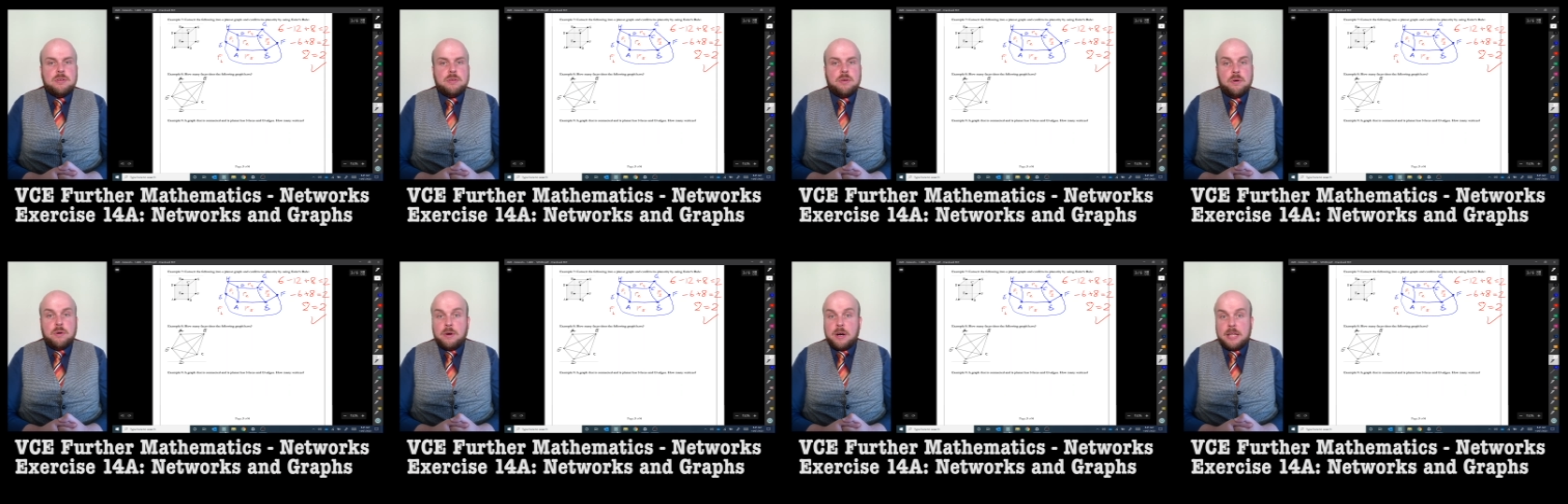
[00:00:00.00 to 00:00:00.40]

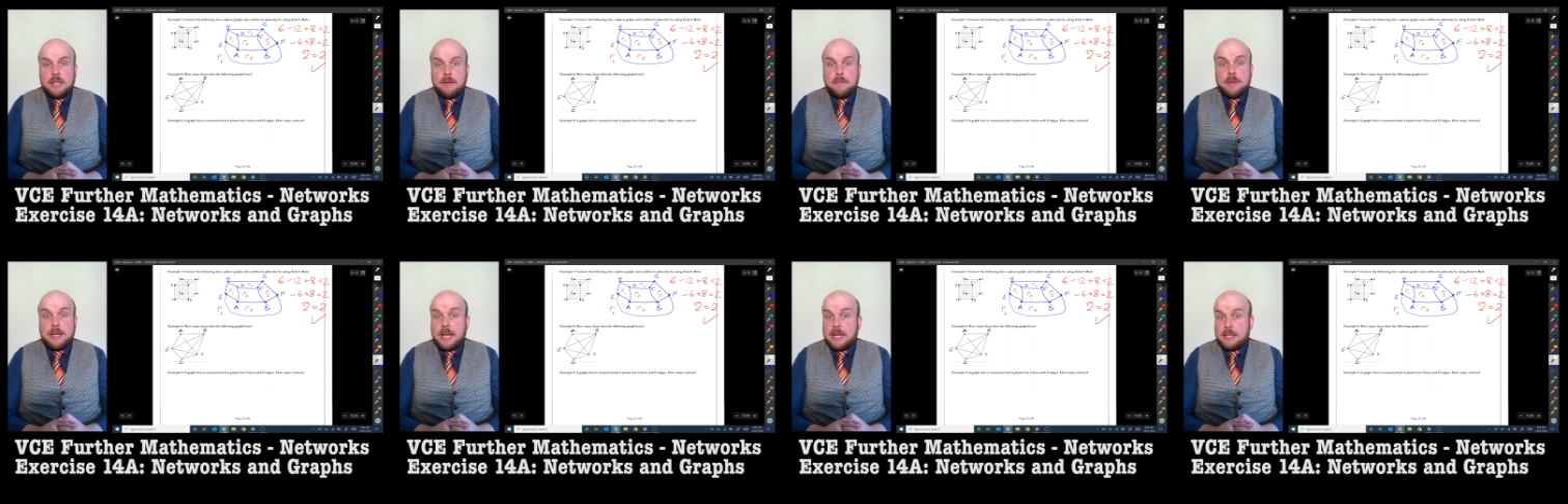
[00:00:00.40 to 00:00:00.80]
or
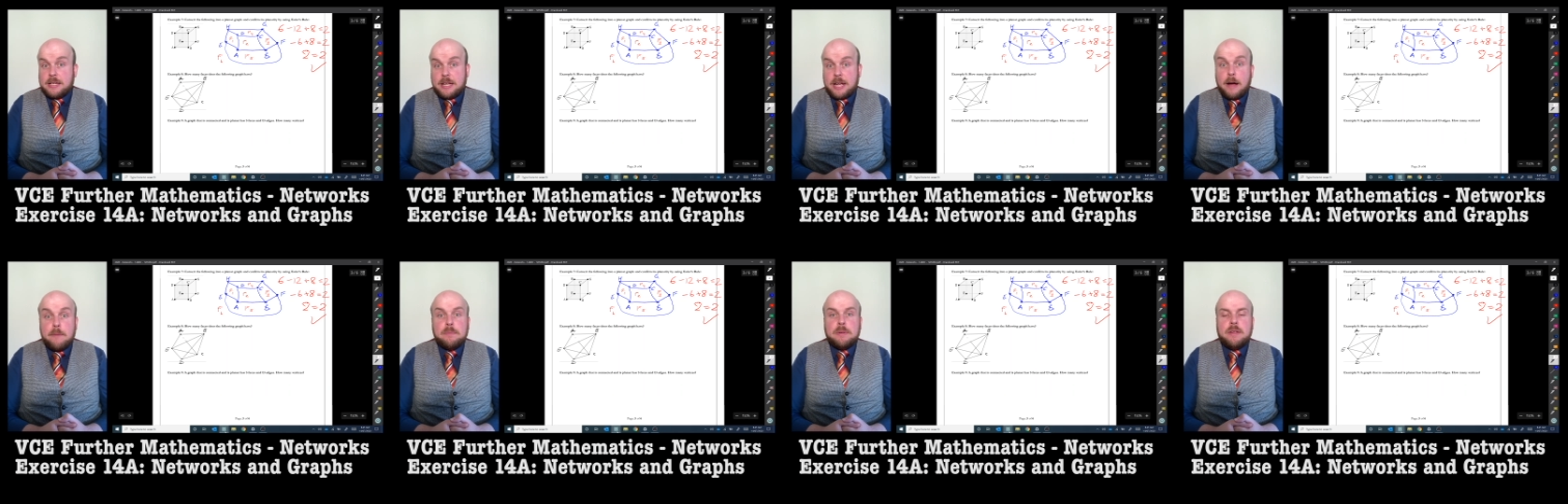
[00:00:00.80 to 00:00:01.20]
eliminate a
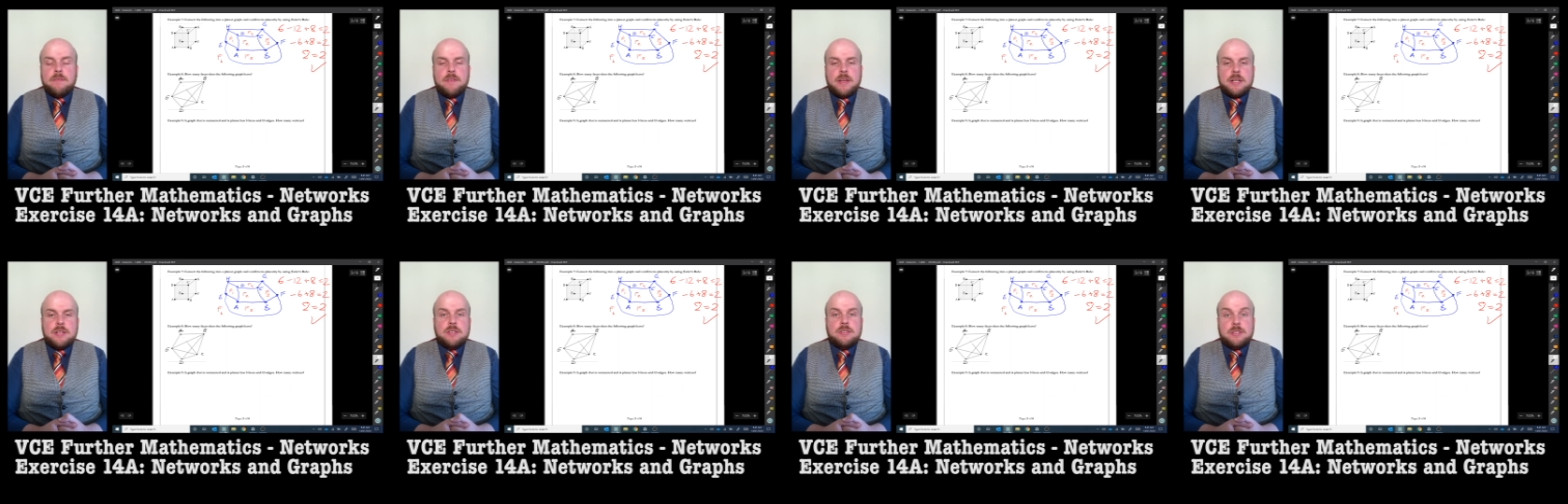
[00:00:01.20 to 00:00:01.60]
couple of
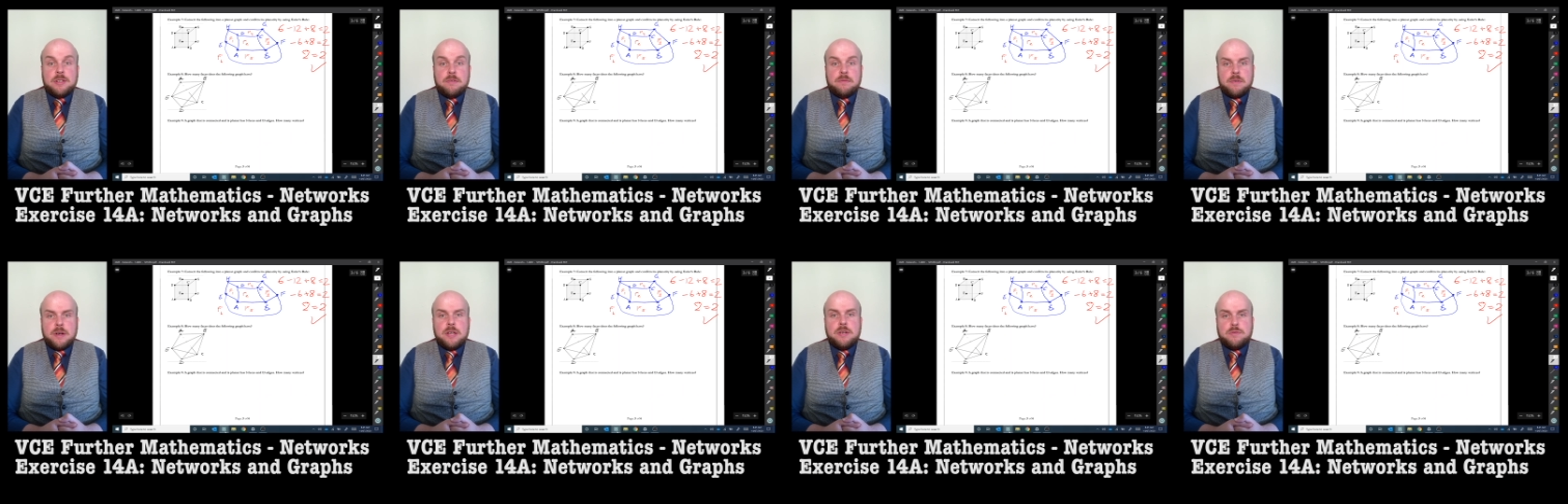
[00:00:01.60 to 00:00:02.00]
edges
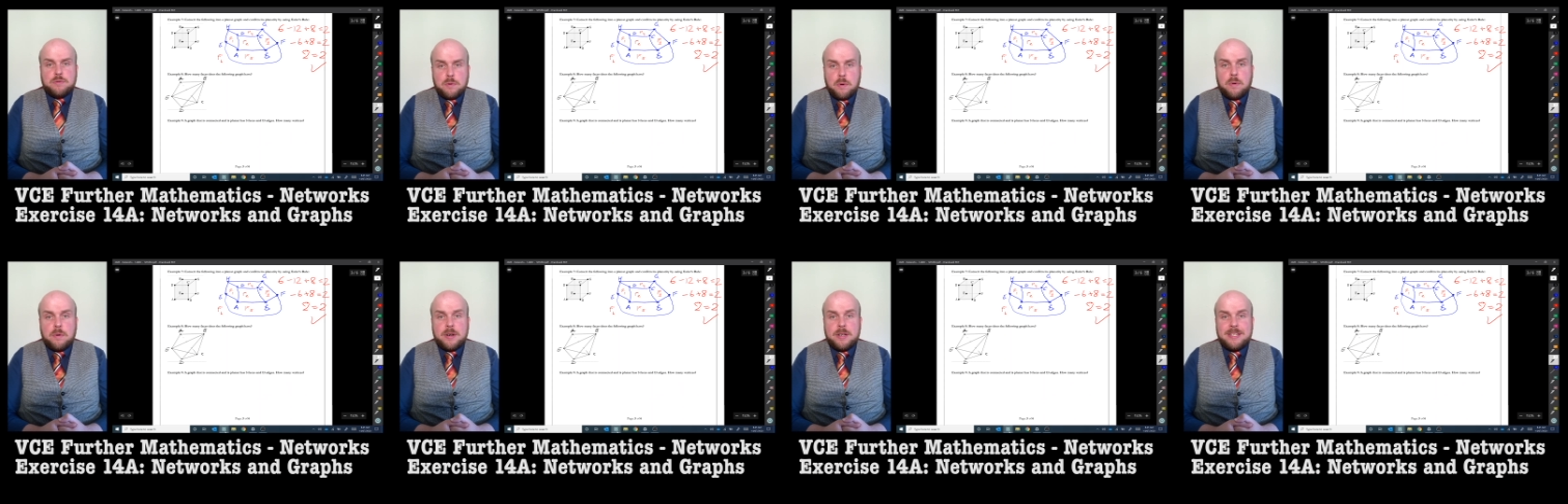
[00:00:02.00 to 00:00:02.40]
and
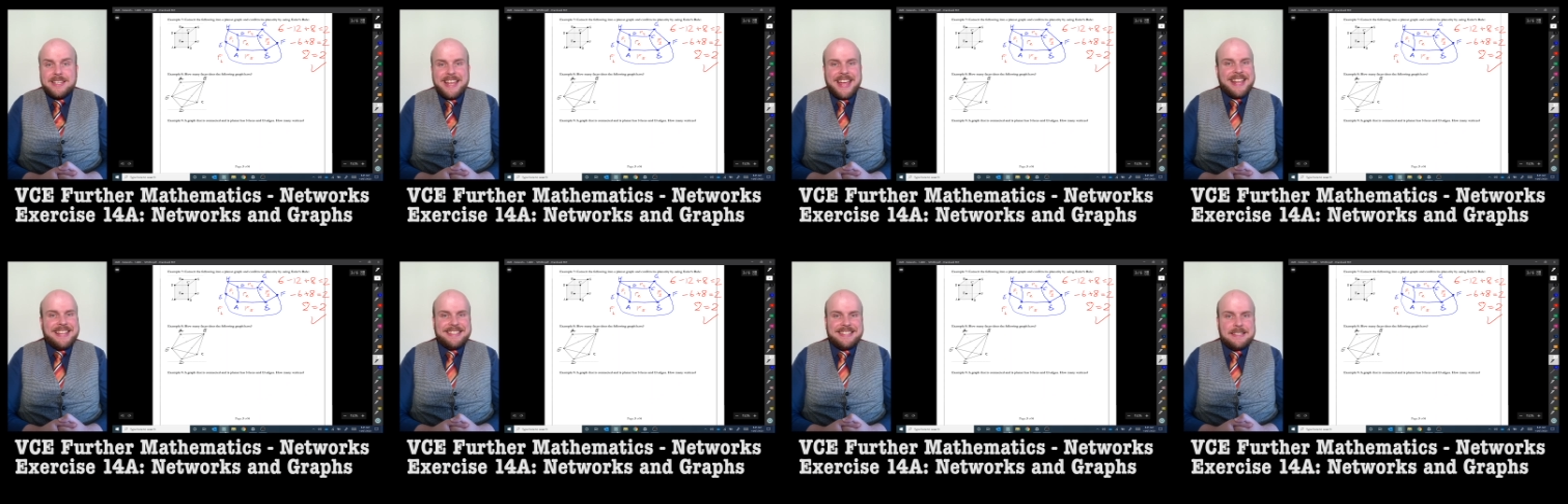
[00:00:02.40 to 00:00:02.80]
redraw it
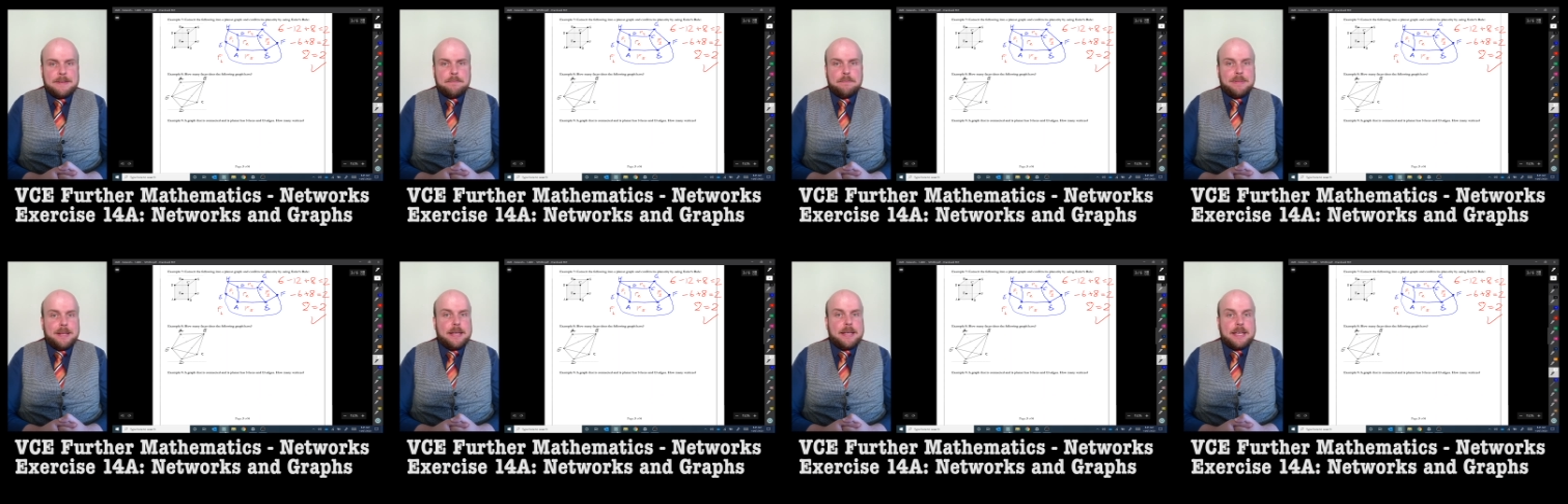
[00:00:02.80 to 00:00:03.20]
and
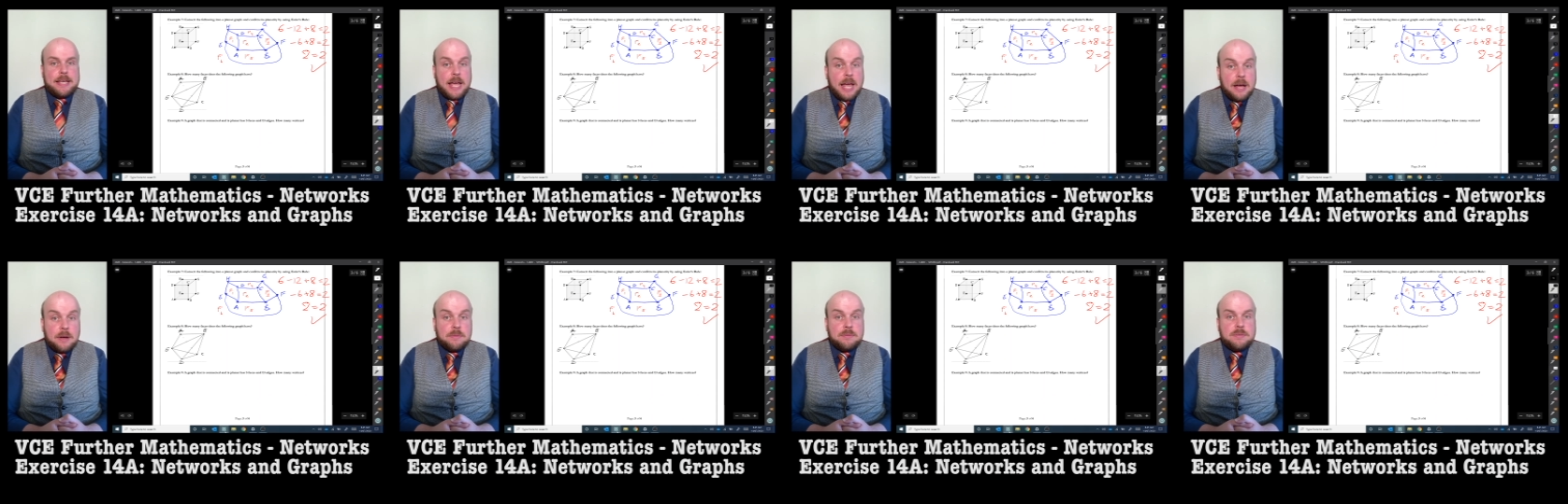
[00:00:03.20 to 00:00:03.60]
simply
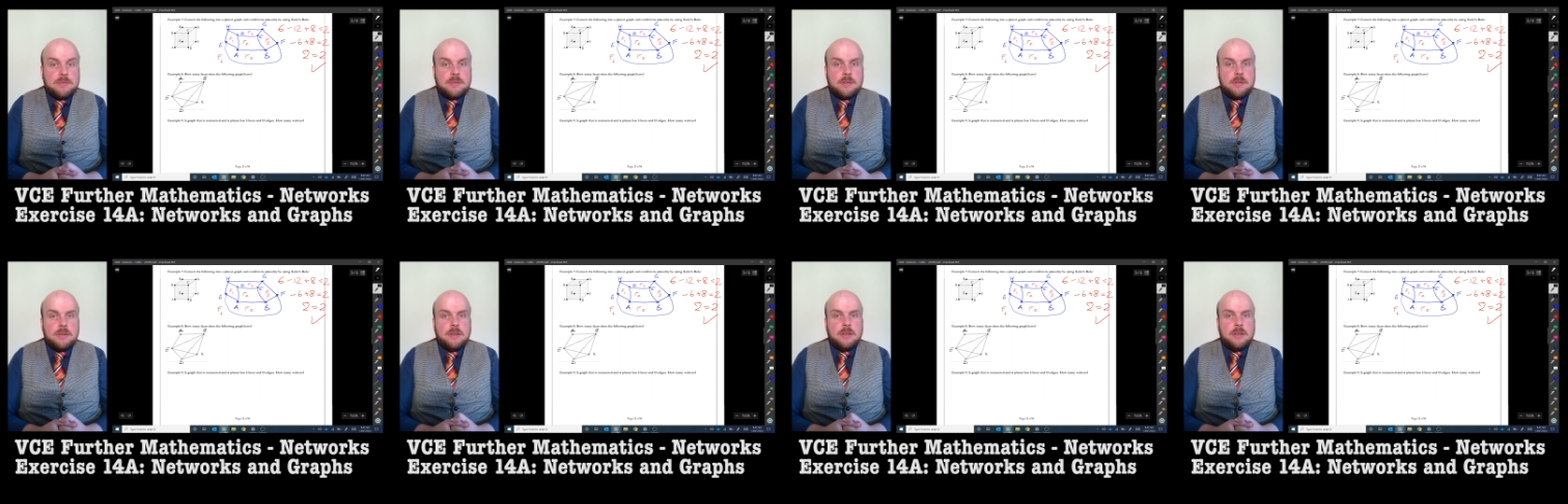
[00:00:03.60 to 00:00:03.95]
count.